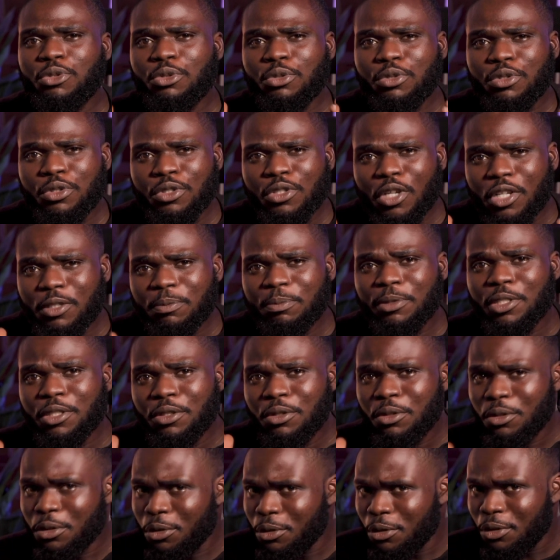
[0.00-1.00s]
should not be
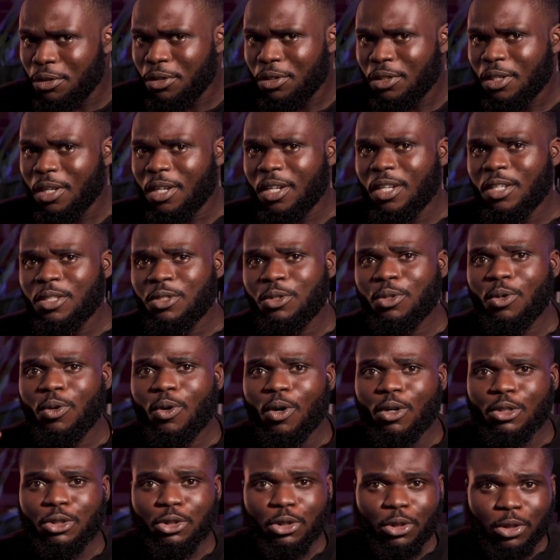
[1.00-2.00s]
used to
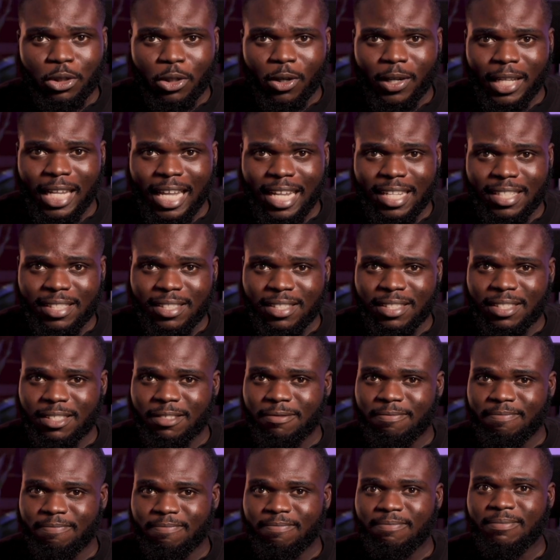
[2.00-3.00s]
control your
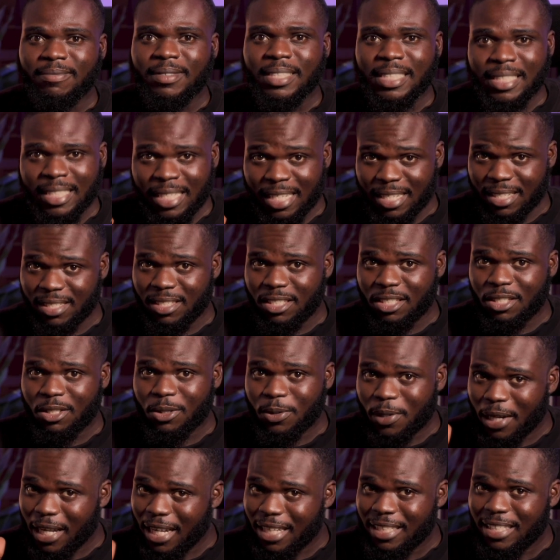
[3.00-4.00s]
lights. Yes,
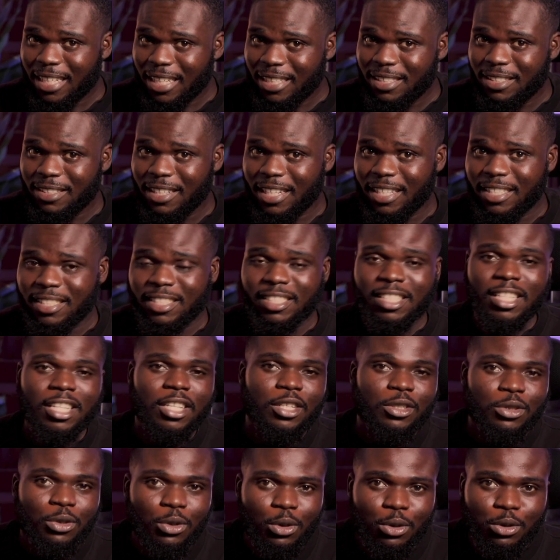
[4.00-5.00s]
you heard that right.
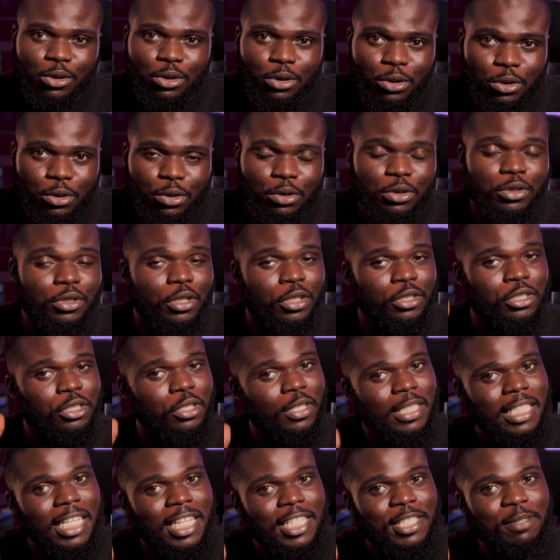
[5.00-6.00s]
Don't use your
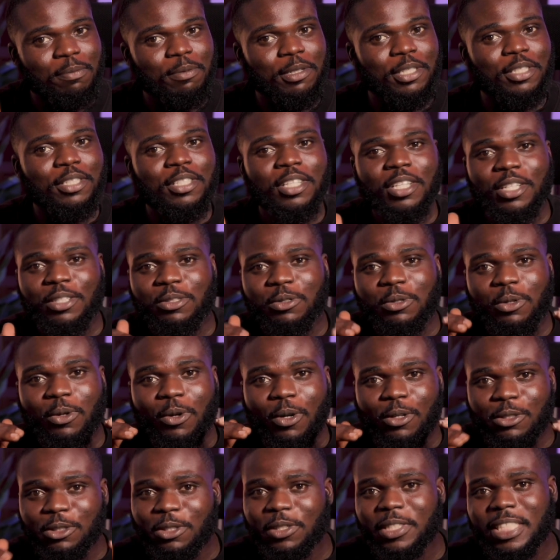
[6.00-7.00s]
shutter speed to
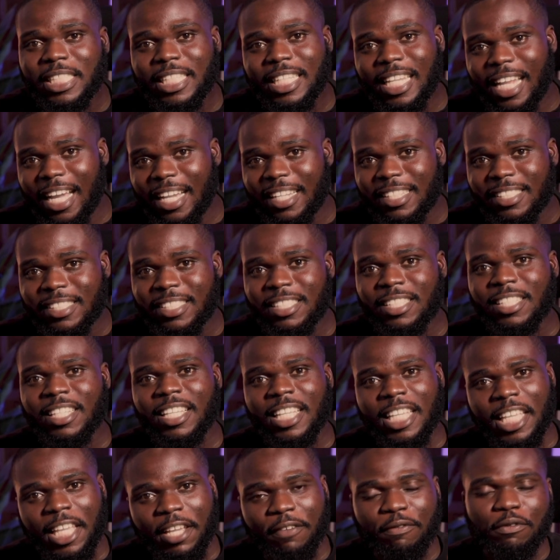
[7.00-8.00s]
control the light.
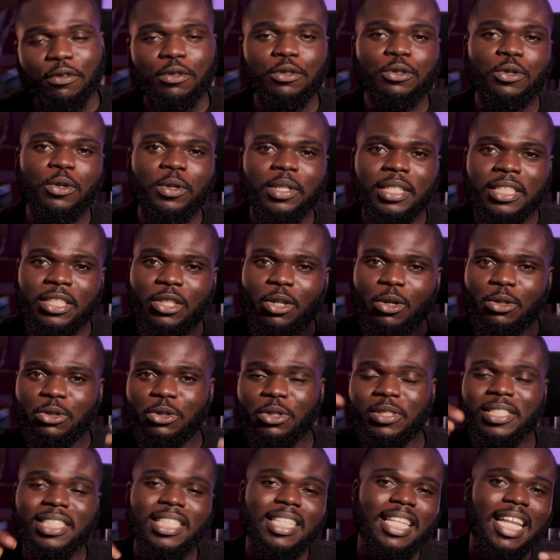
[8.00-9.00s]
Even though it
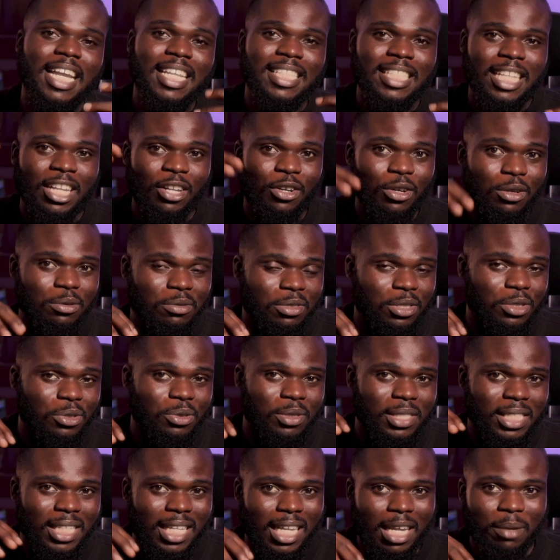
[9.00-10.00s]
controls the light that comes
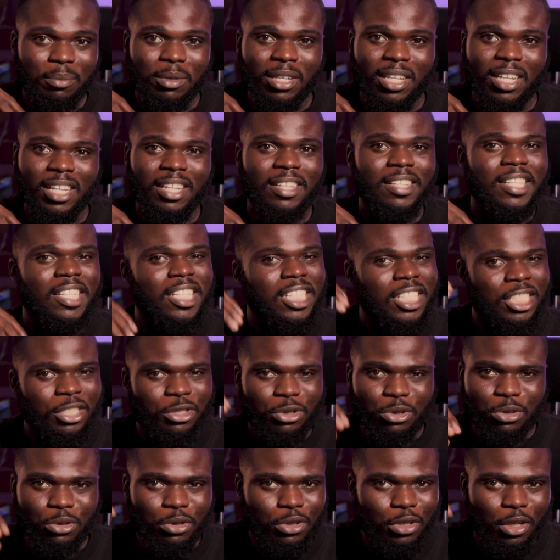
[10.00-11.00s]
into the camera, it
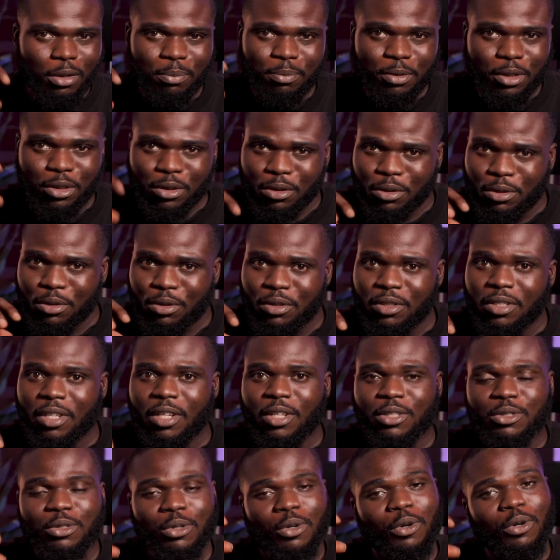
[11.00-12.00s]
should not be used
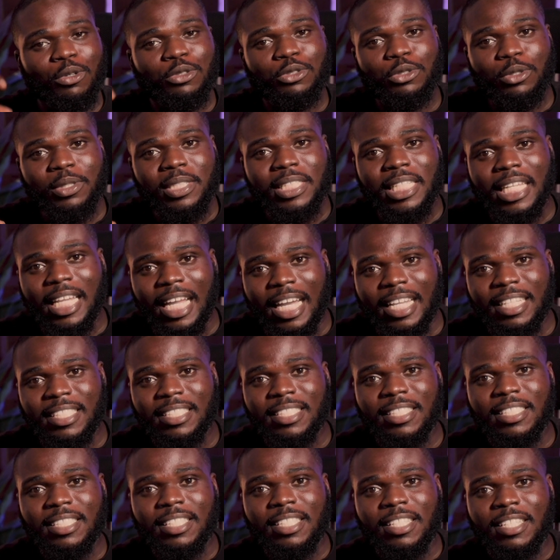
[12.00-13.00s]
to control the
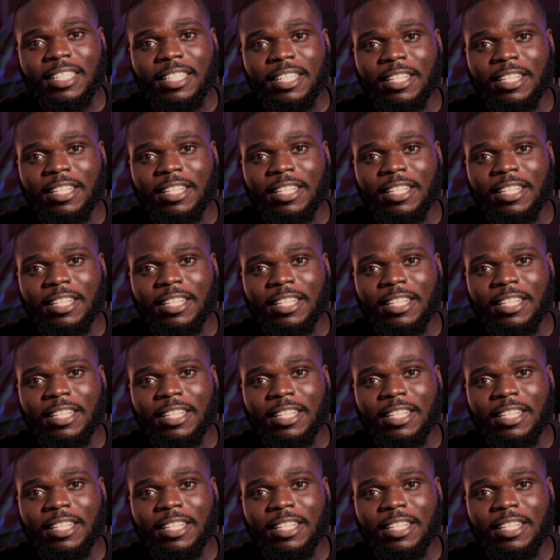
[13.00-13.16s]
lights,